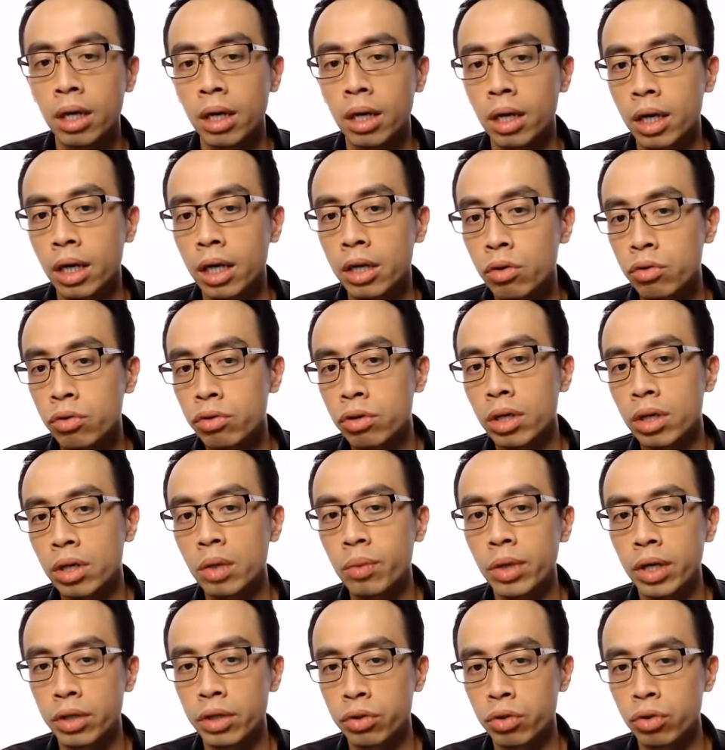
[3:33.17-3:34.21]
Again, usually
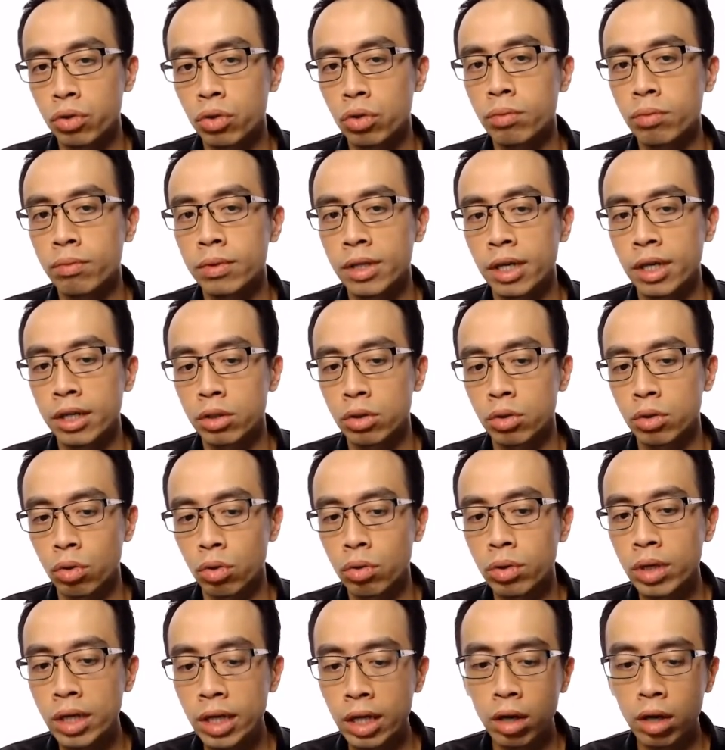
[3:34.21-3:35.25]
we assume there's
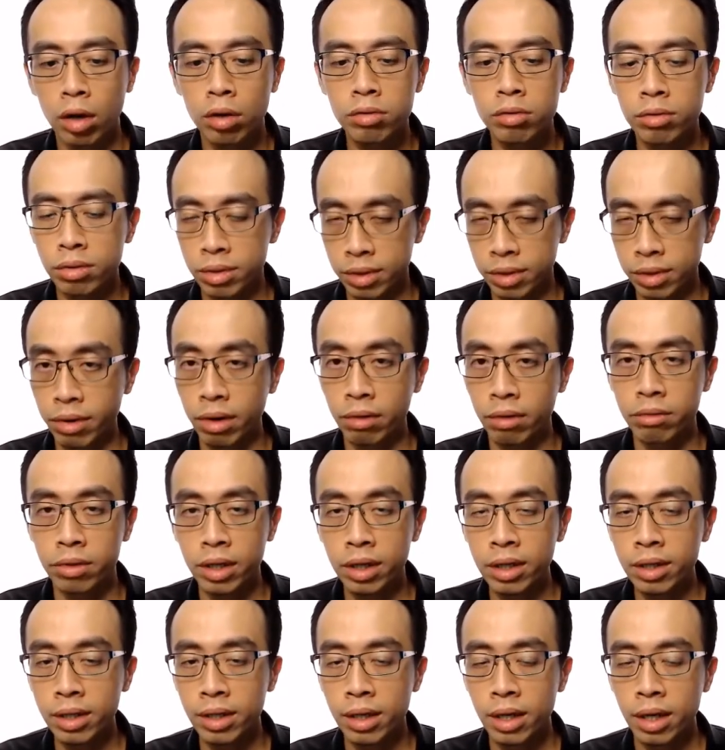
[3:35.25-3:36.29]
no heat loss to
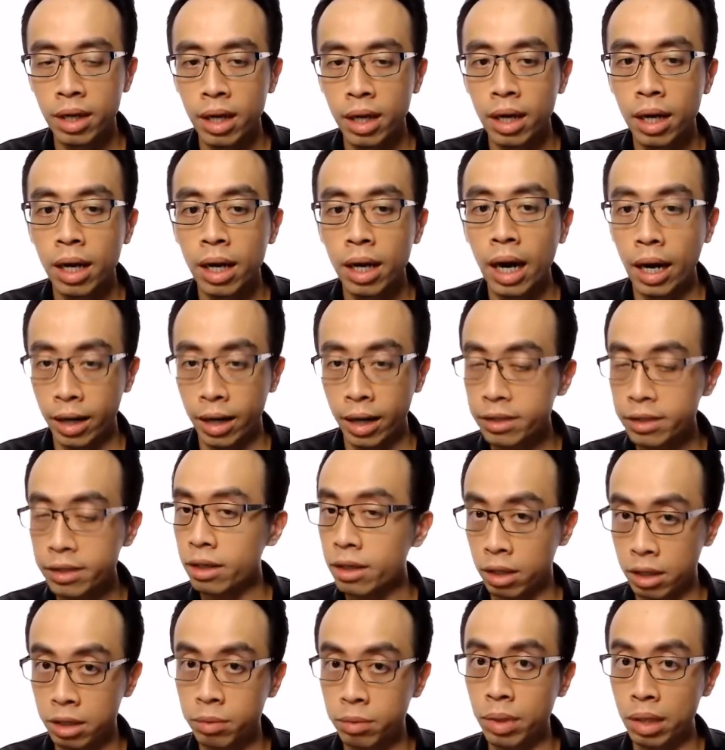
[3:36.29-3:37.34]
surrounding unless
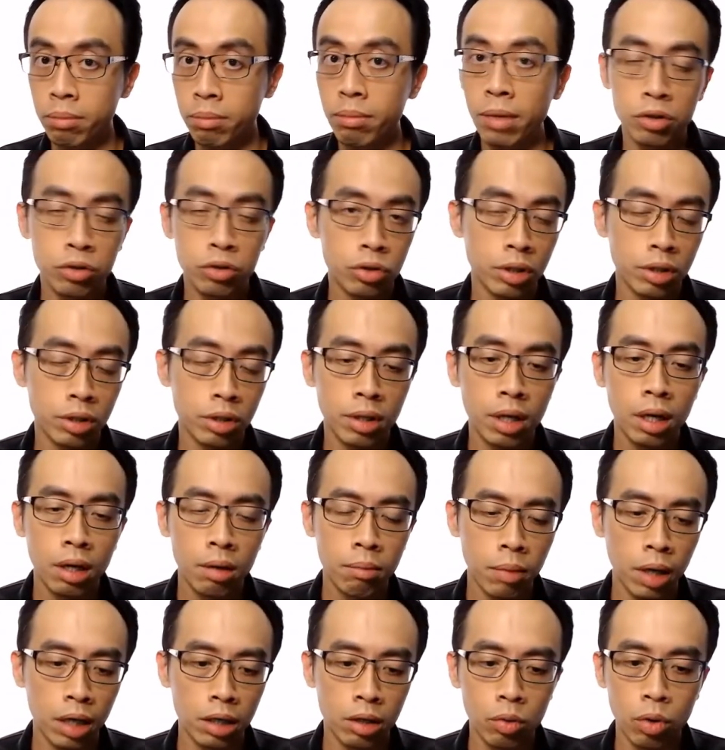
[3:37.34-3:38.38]
it is being mentioned
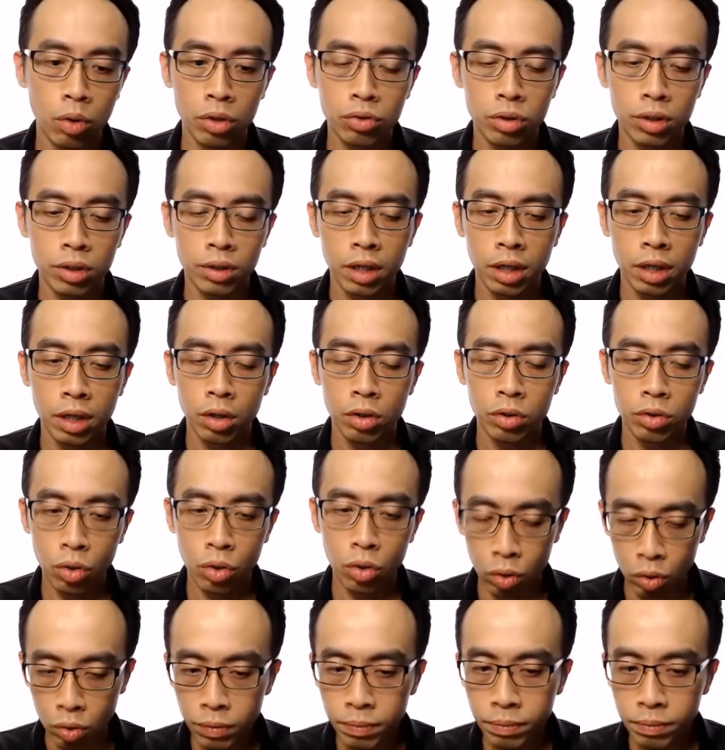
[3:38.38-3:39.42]
by the question.
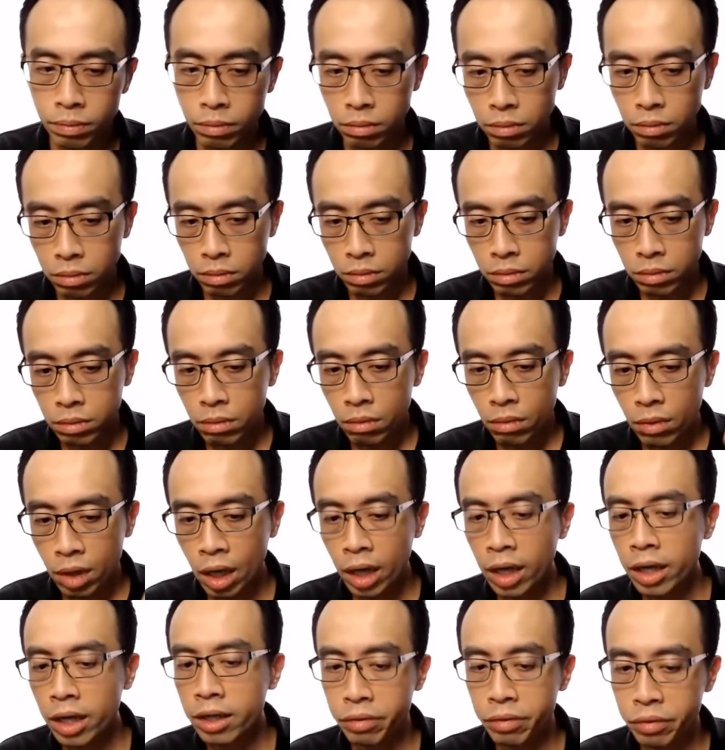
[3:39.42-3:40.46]
So
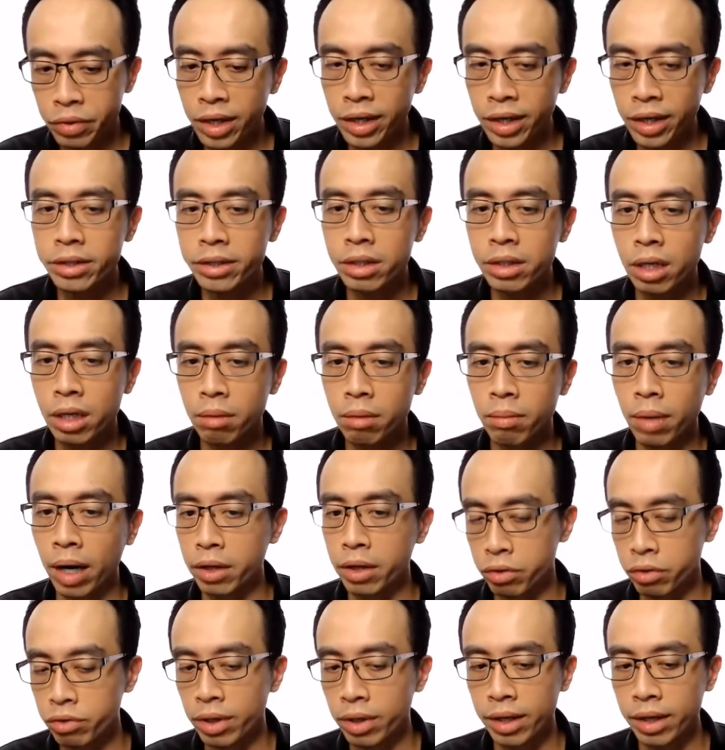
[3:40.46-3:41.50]
heat released by
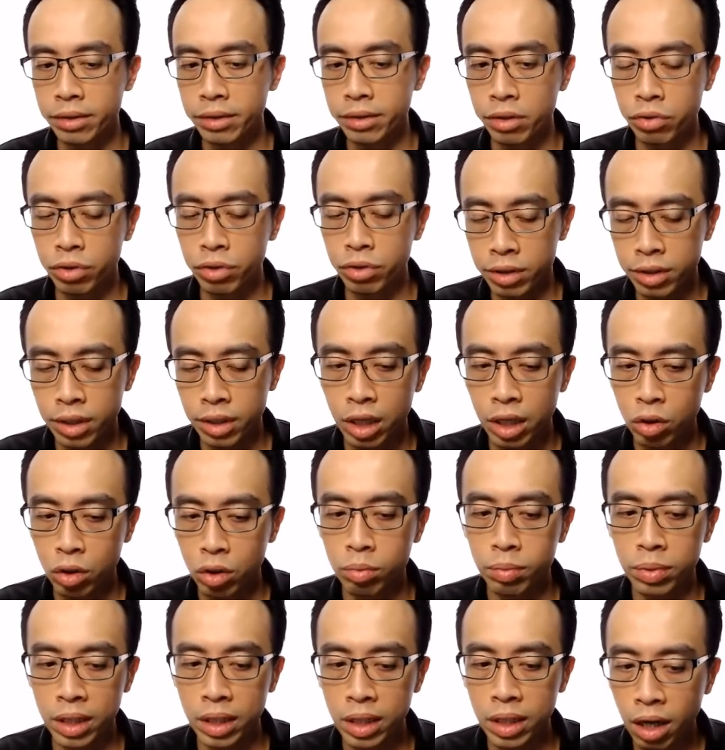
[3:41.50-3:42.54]
neutralization will
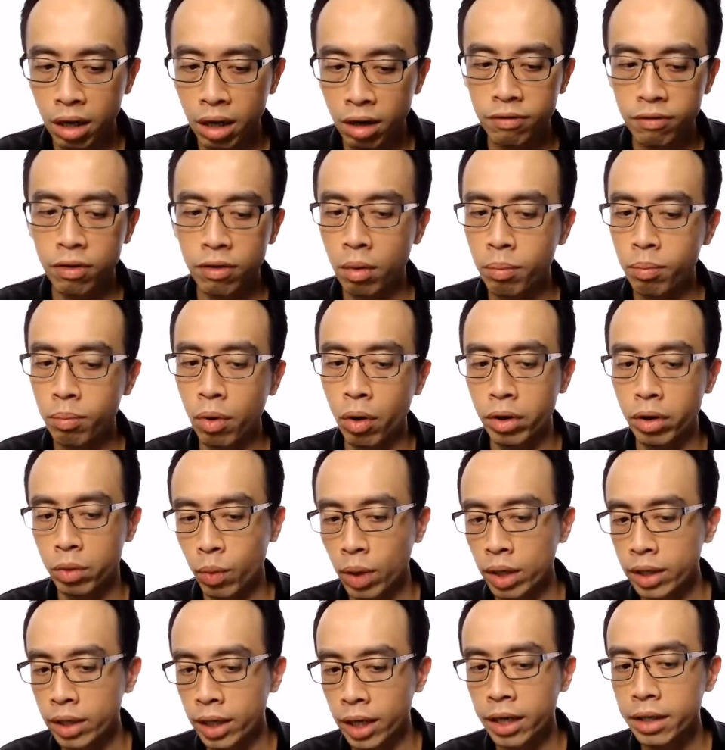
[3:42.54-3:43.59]
be
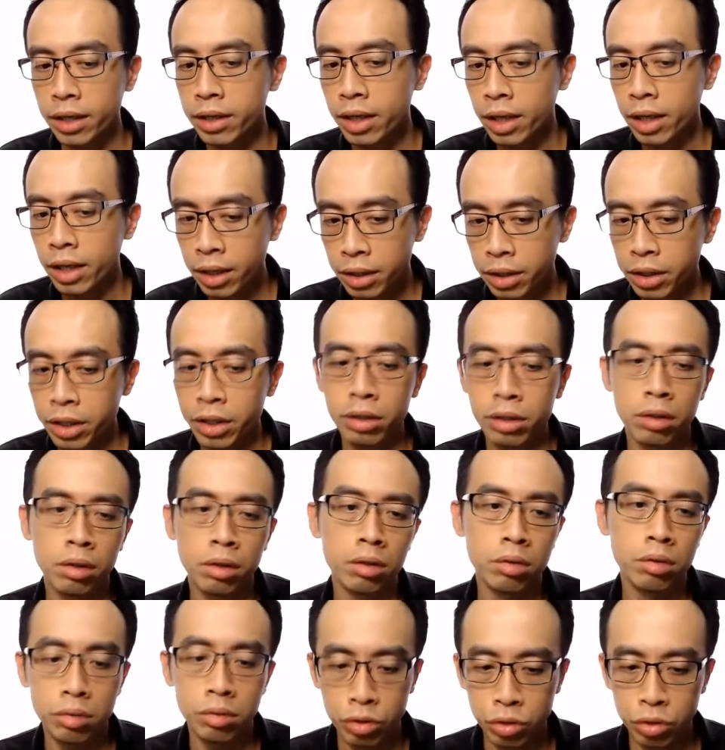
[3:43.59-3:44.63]
4.18
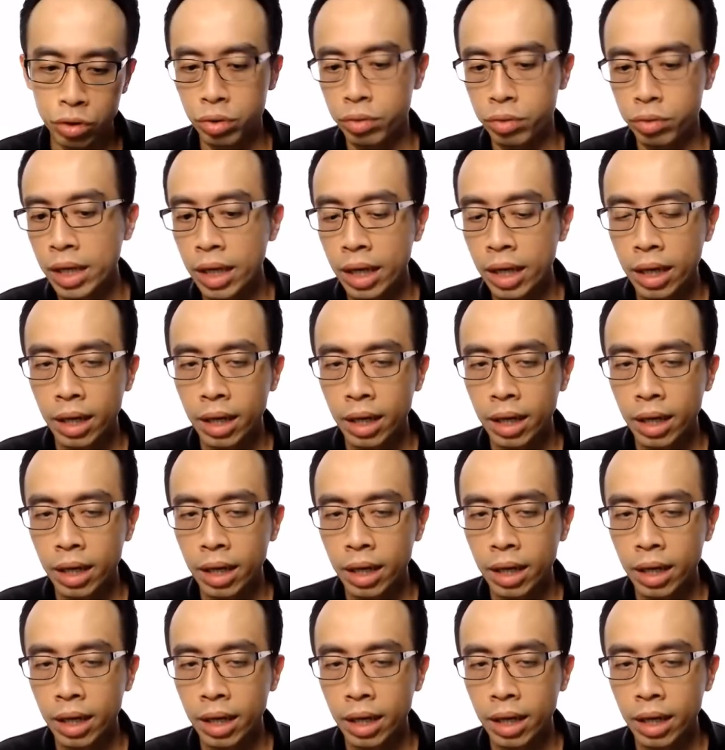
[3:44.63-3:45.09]
kilojoule.